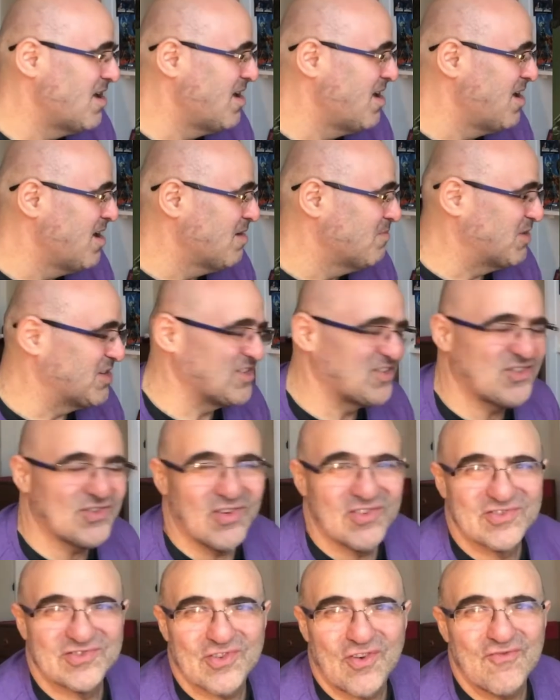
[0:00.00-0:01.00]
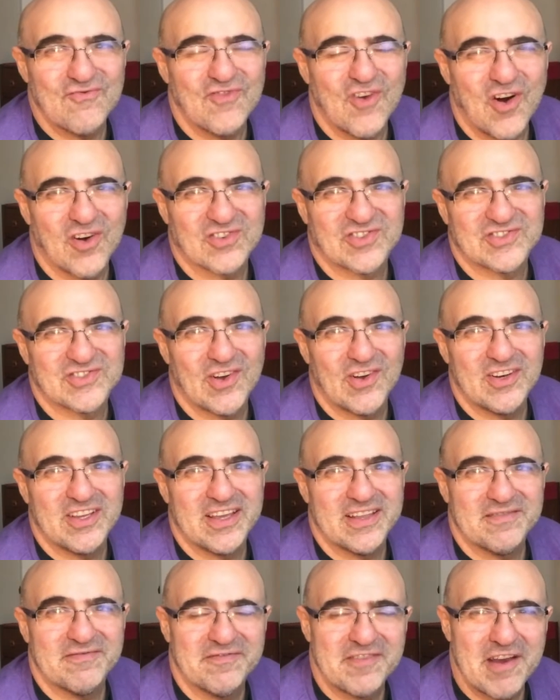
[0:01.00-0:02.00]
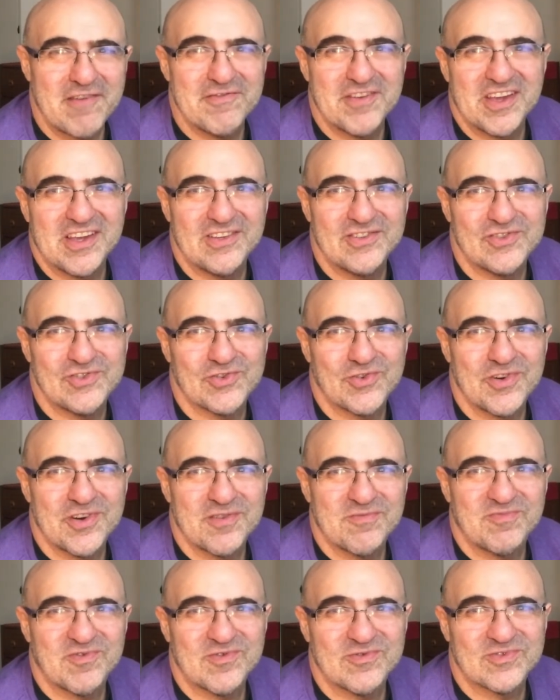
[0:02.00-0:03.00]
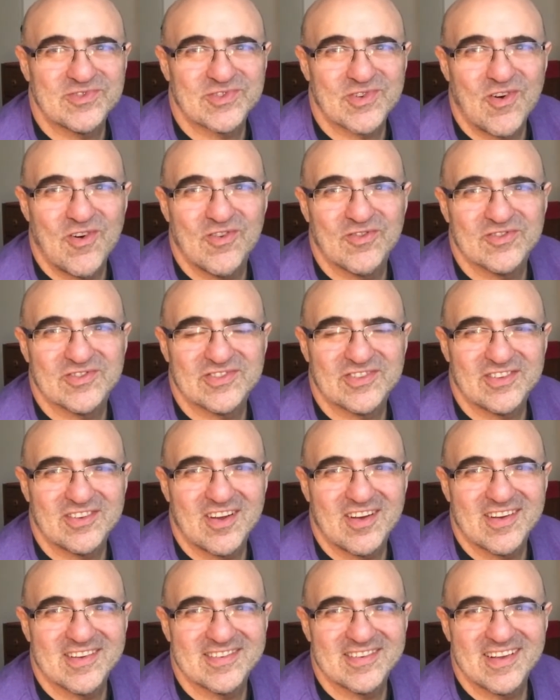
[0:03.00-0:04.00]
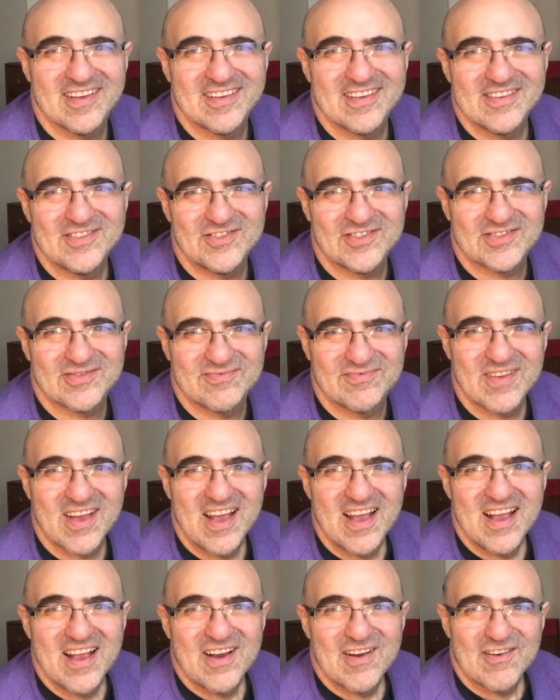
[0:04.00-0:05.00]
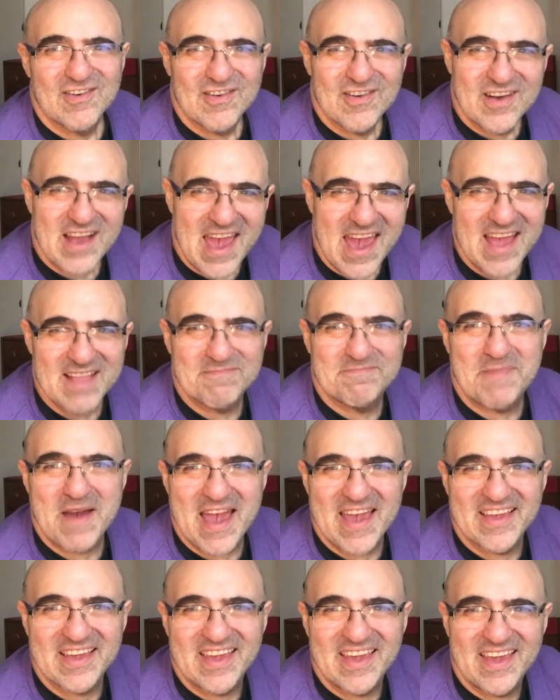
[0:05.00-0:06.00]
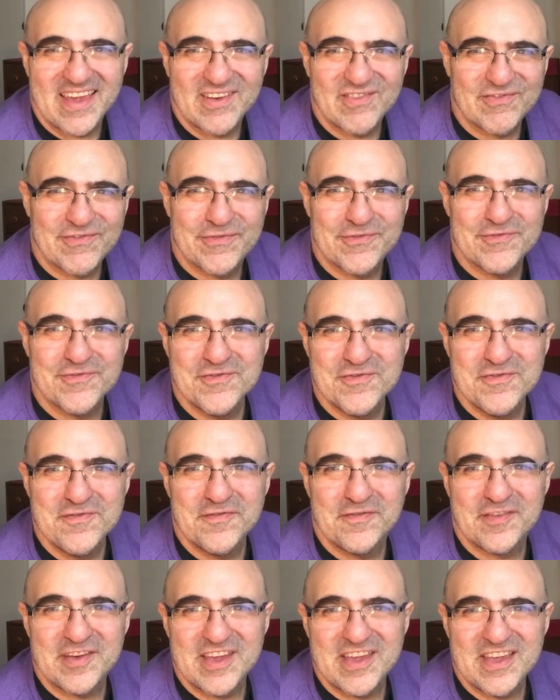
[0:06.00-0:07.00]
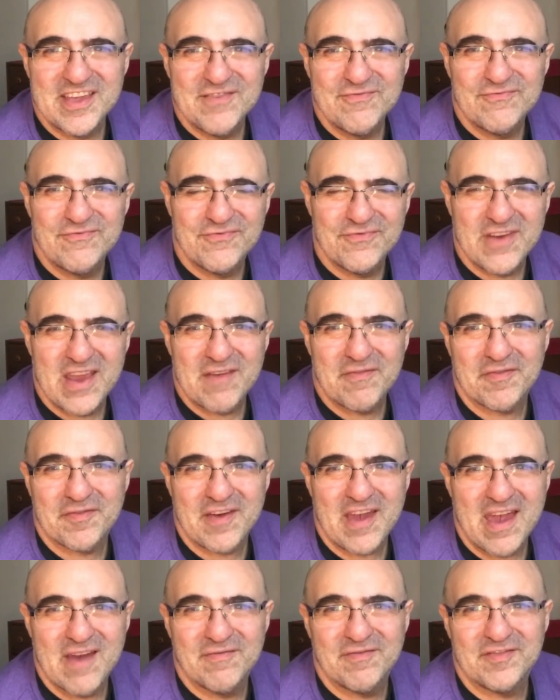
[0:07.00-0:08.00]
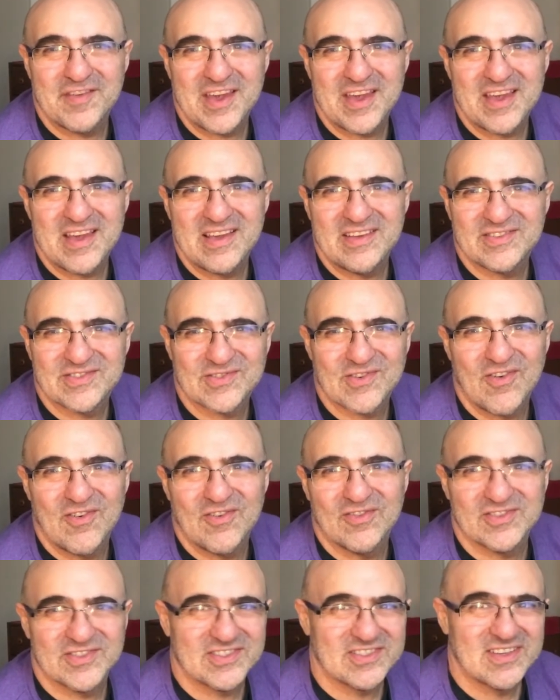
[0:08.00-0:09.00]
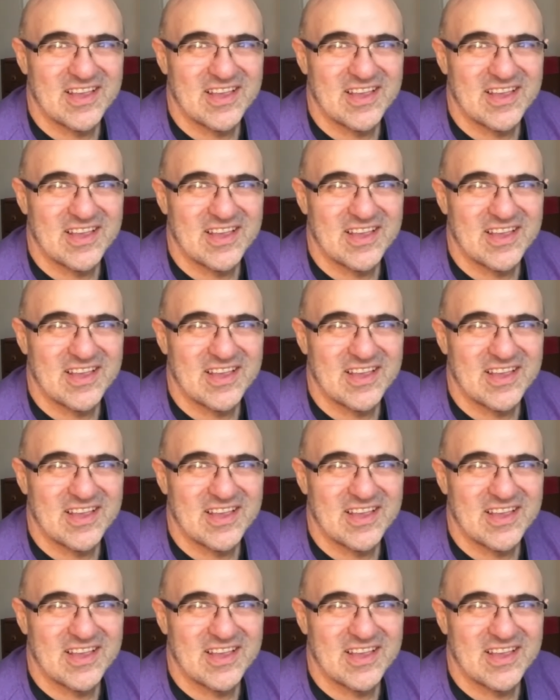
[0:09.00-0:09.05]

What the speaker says: But the songs are rock solid, very enjoyable songs. You know, just headbanging, groovy, riff heavy songs.